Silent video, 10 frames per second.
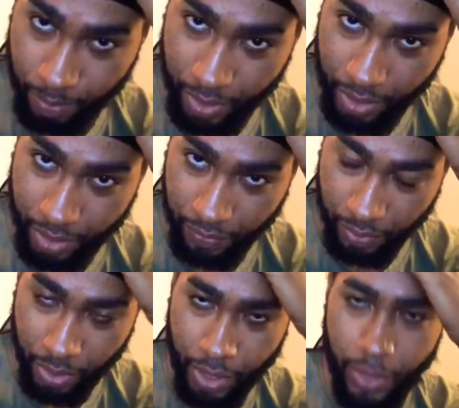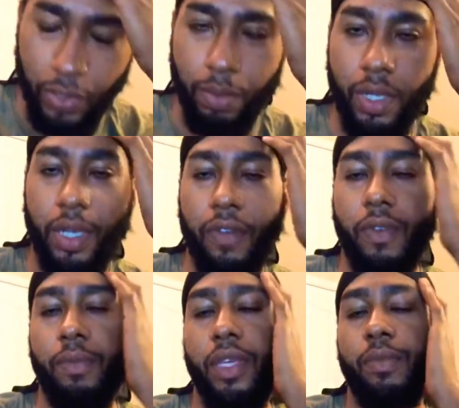many different things to many
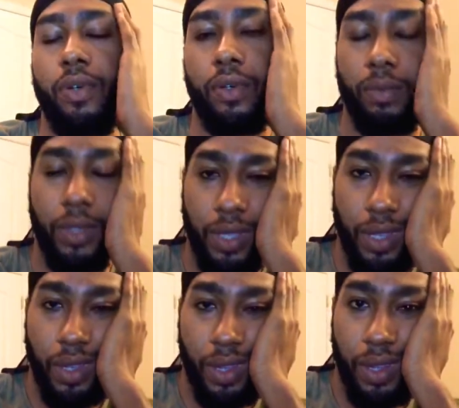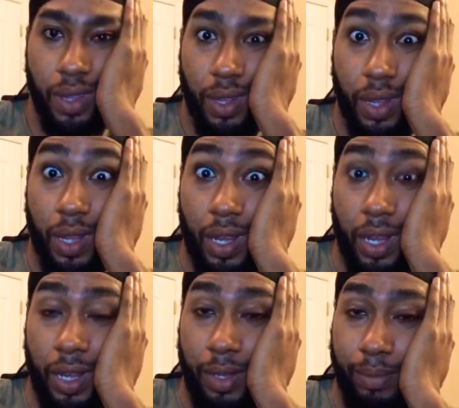different people.
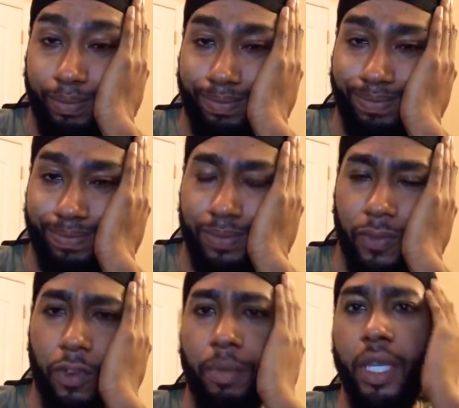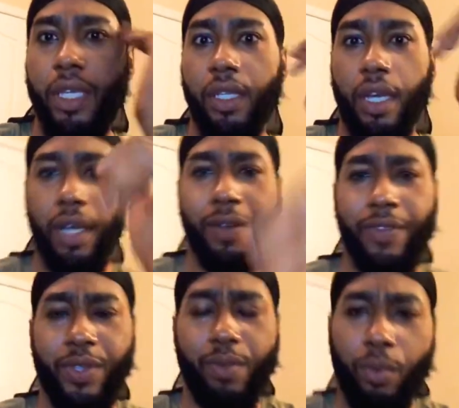For me,
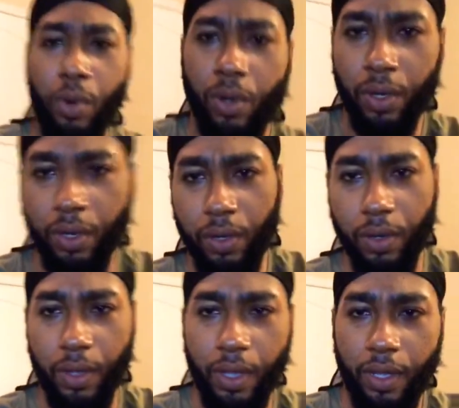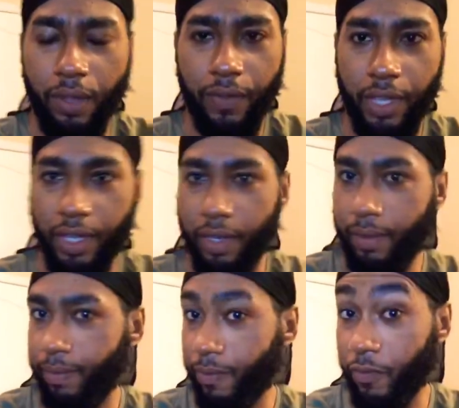love is more of a
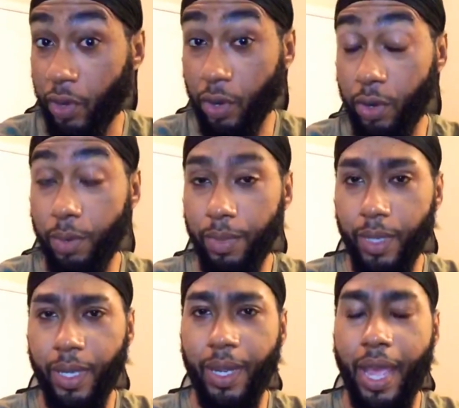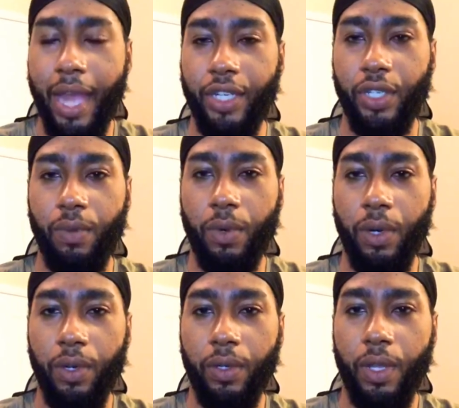verb, an action
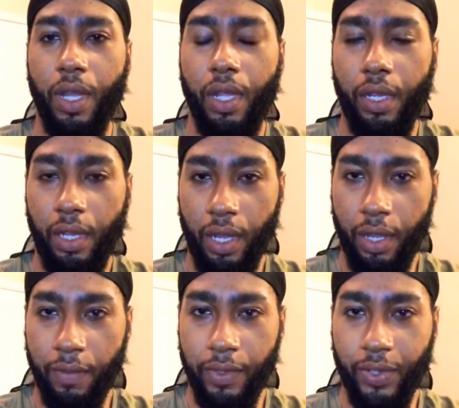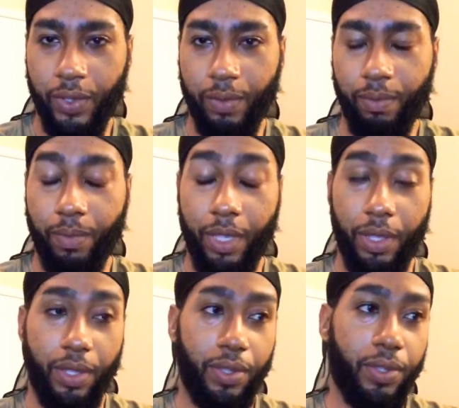word. Love is
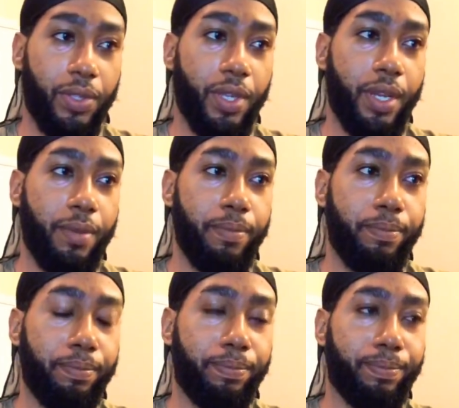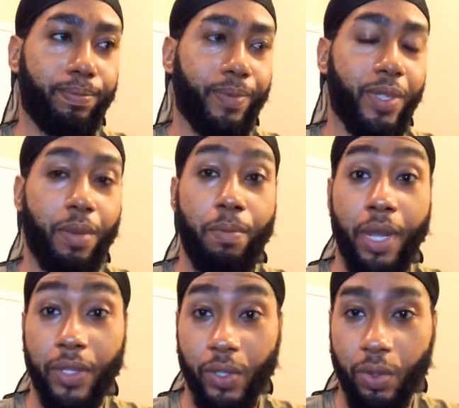it's a
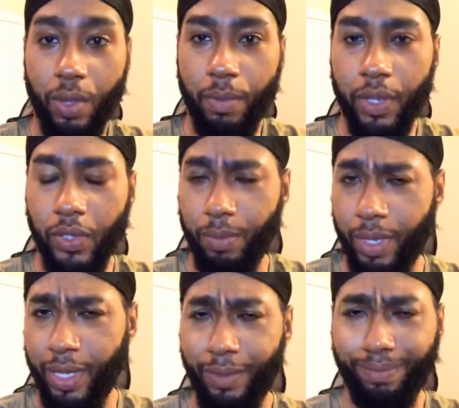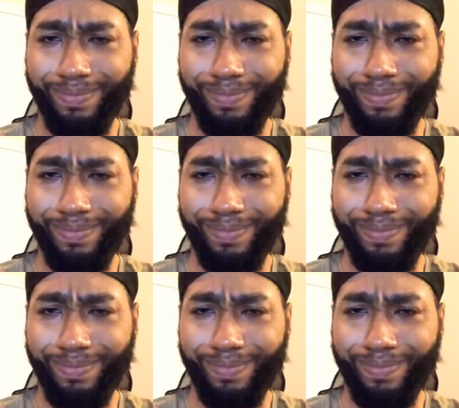muscle. It must be